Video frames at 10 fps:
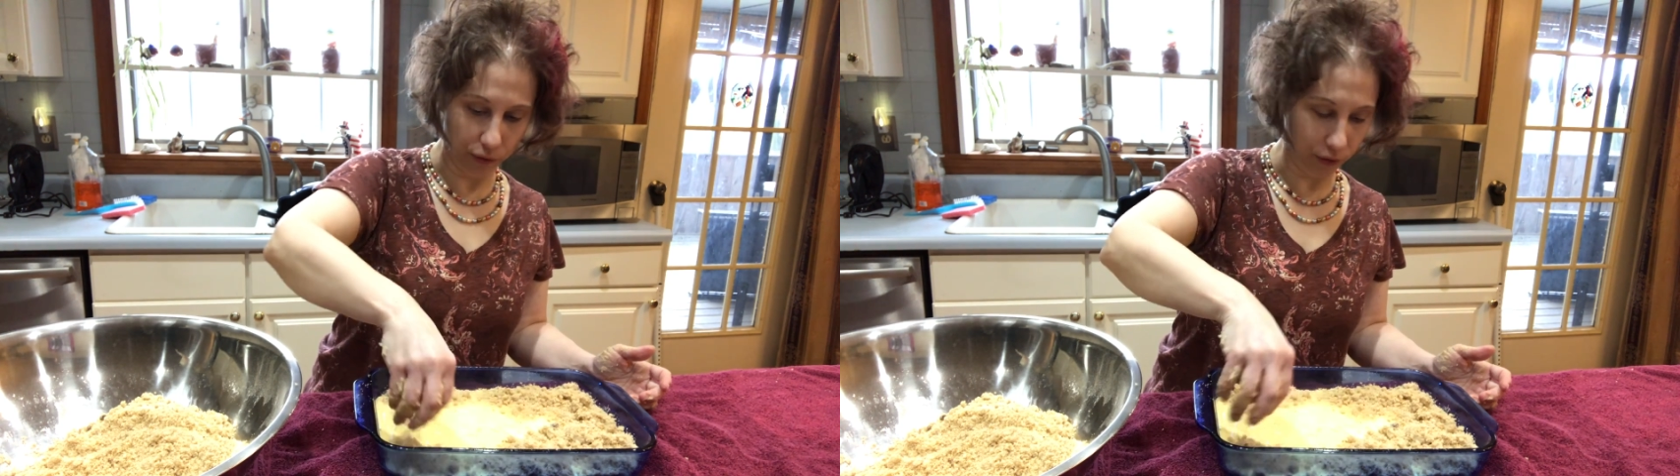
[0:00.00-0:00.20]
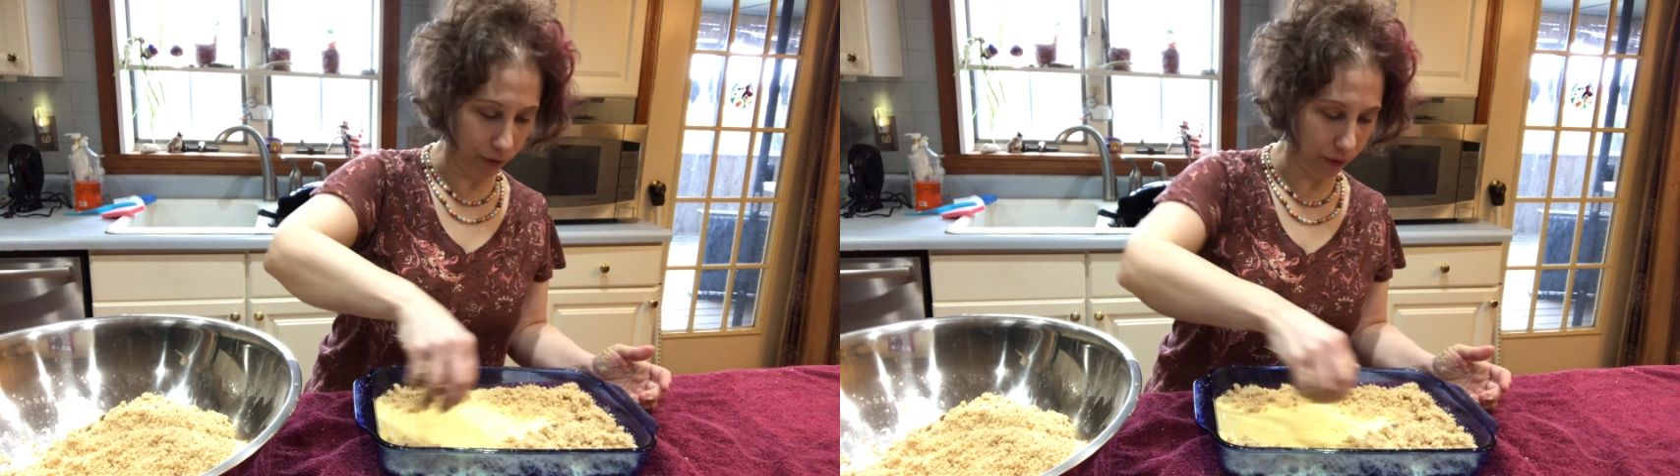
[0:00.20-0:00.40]

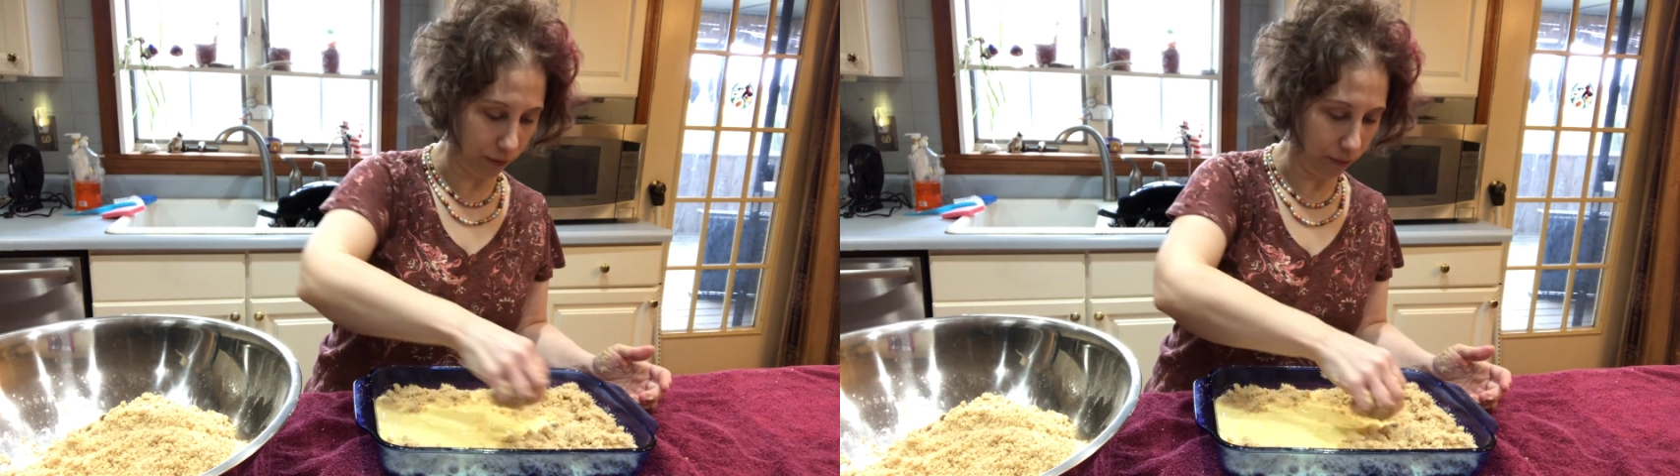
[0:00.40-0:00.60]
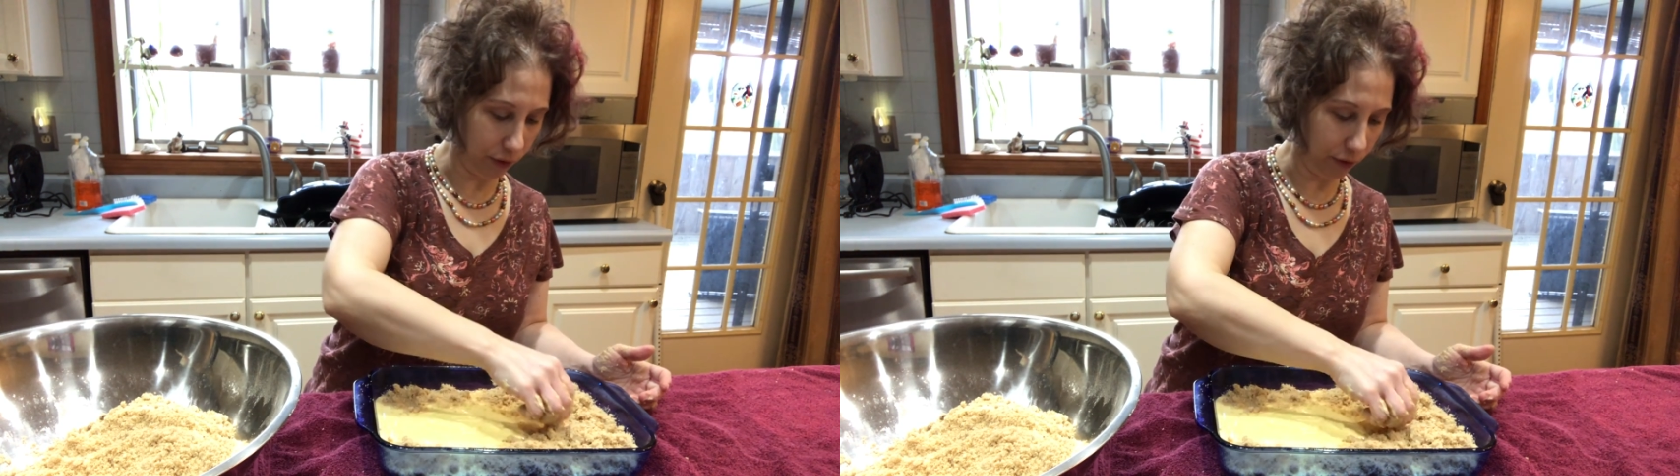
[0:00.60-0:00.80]

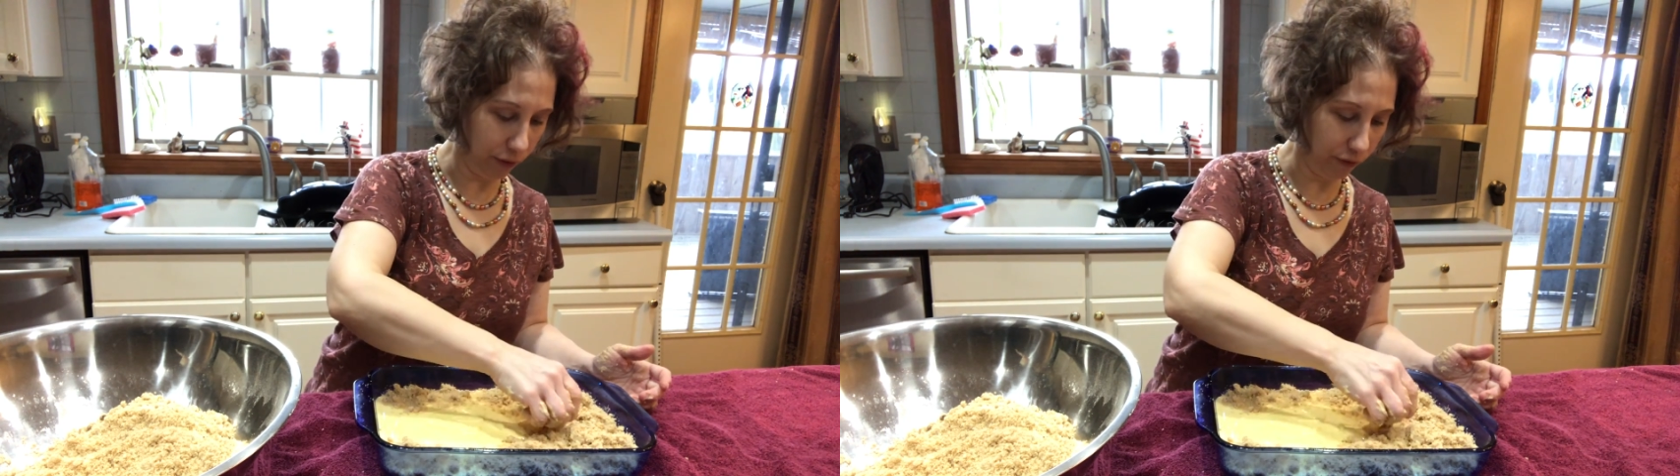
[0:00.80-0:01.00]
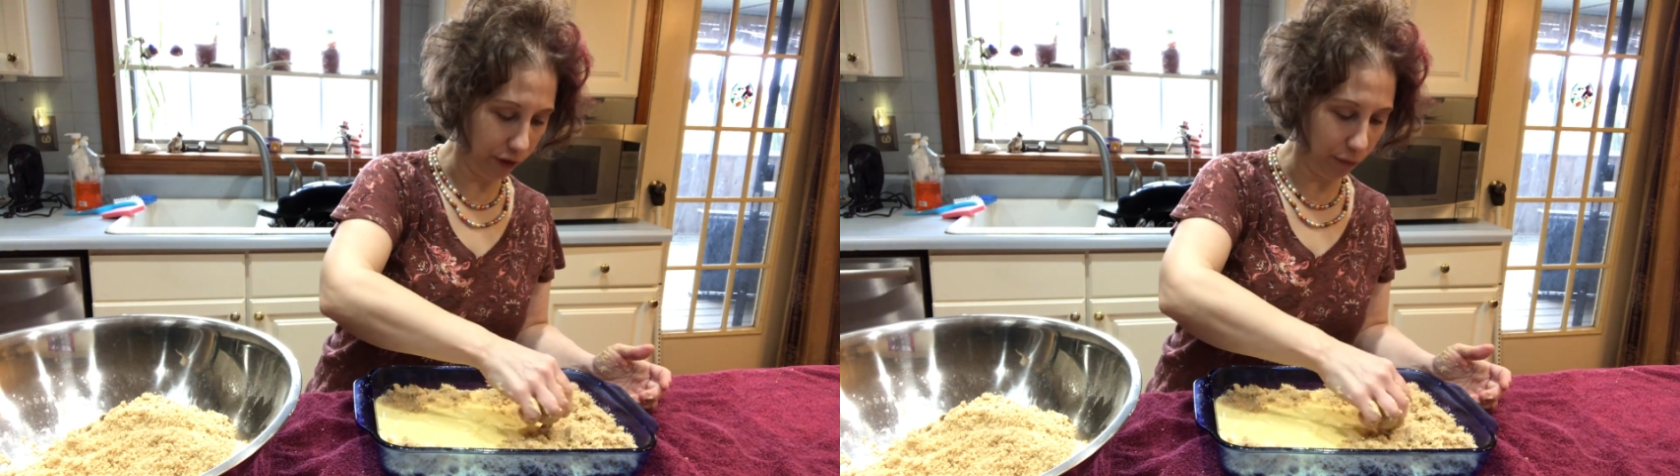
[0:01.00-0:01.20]
It's
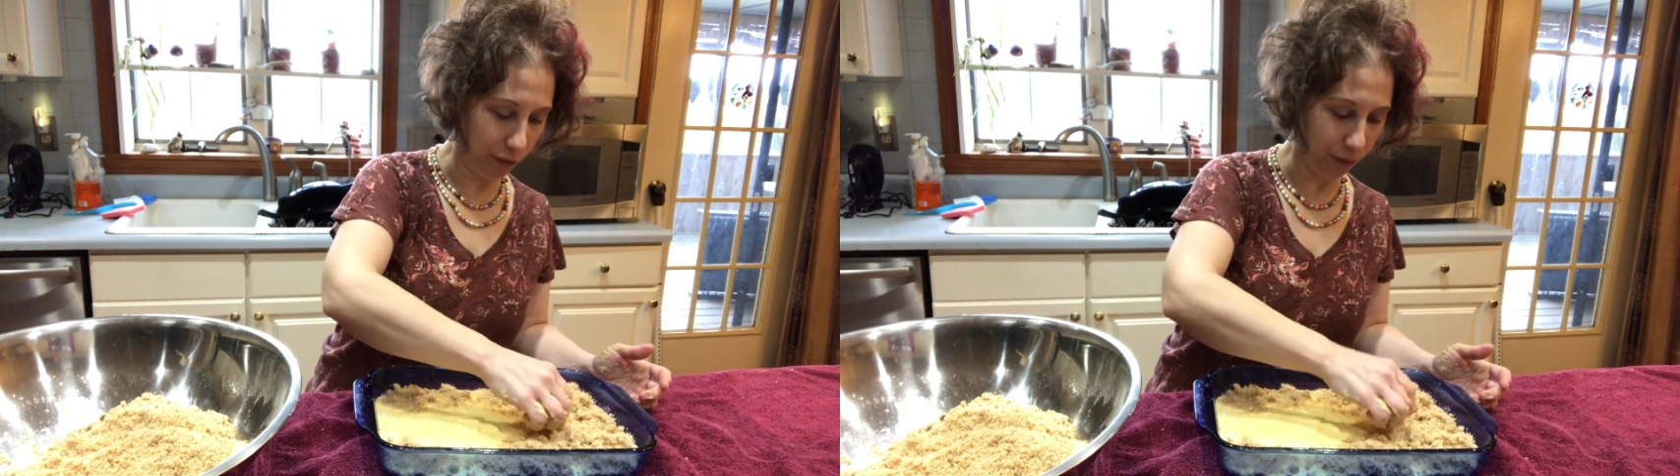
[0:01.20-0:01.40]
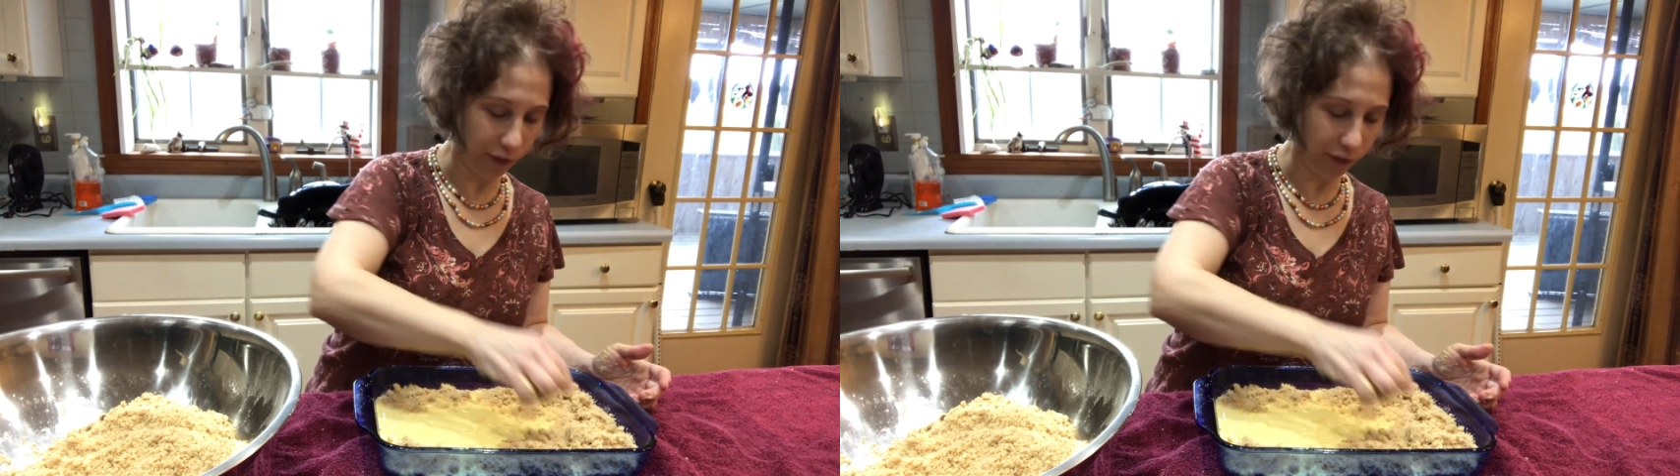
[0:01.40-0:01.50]
a really big